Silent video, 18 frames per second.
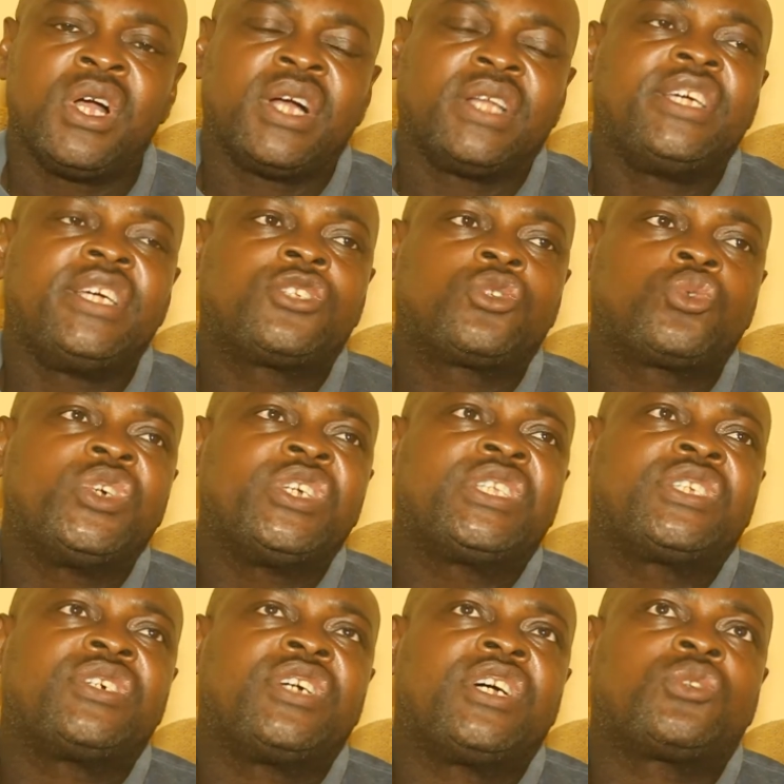The
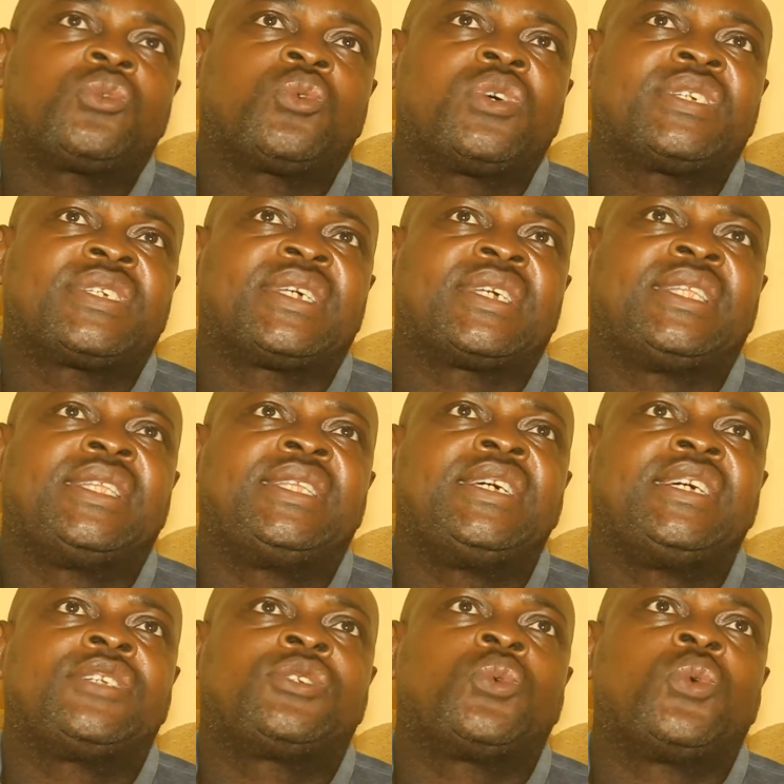28th was a
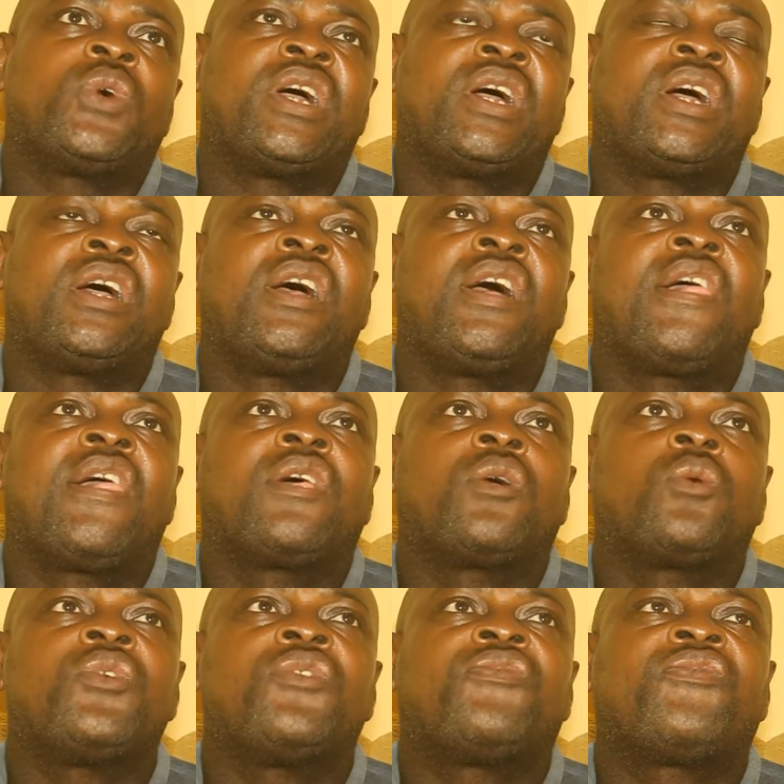date where
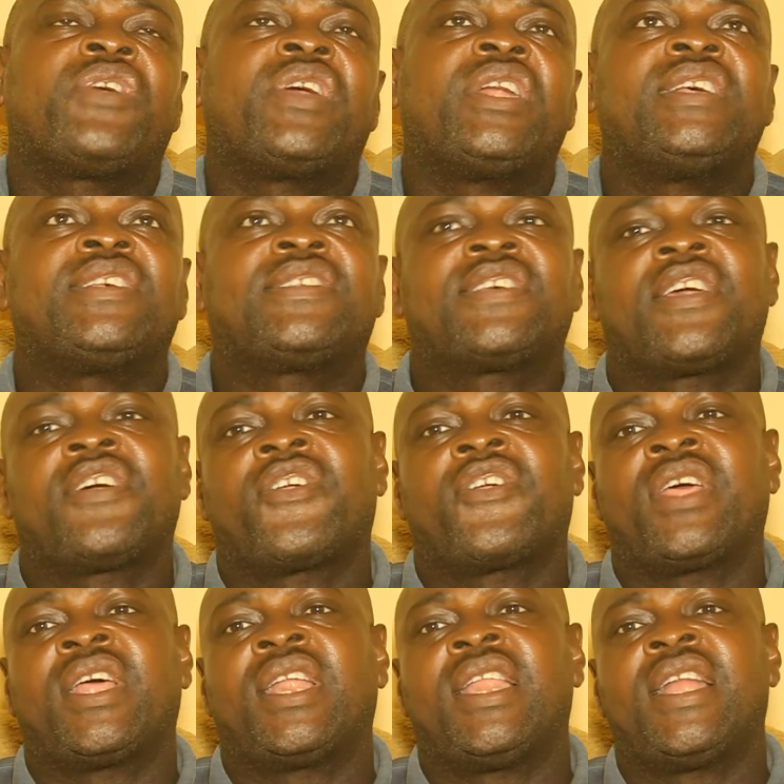we feel it's a
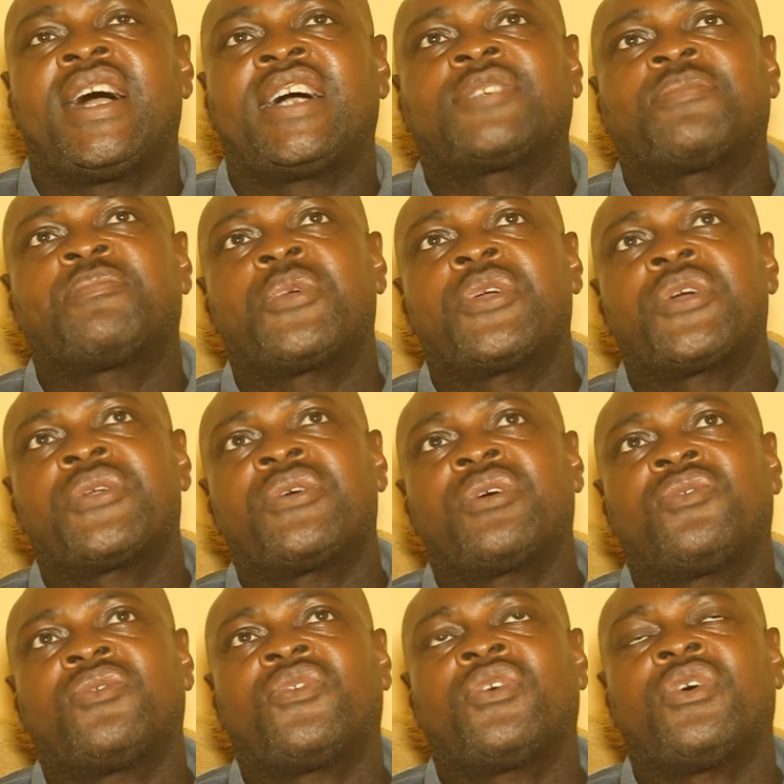relaxed
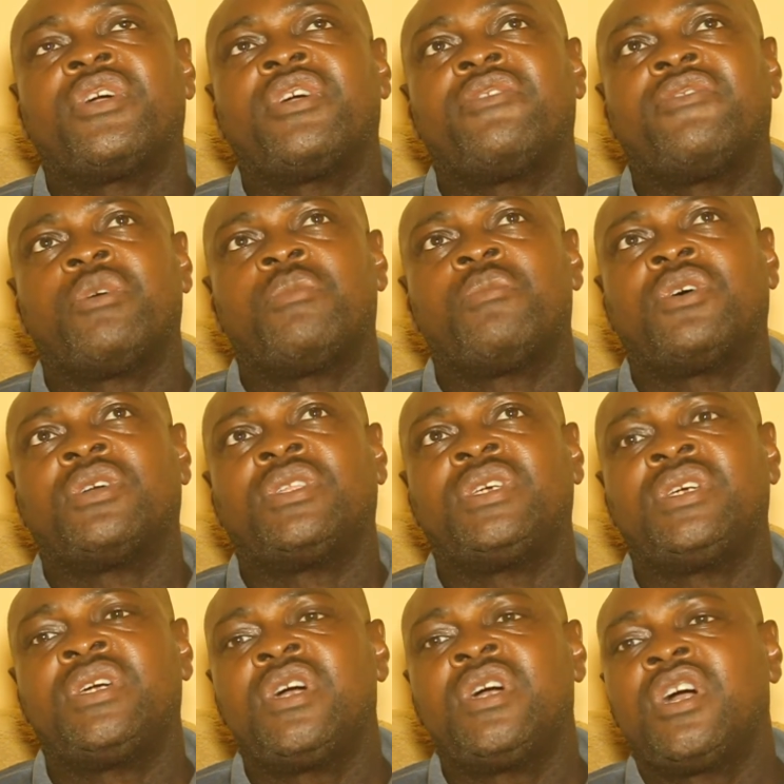period for
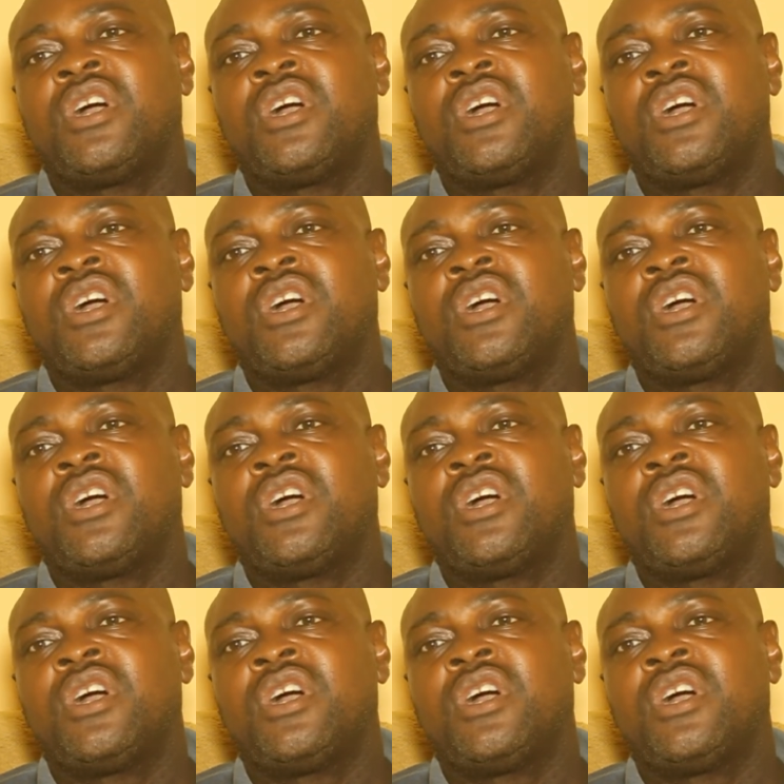everybody.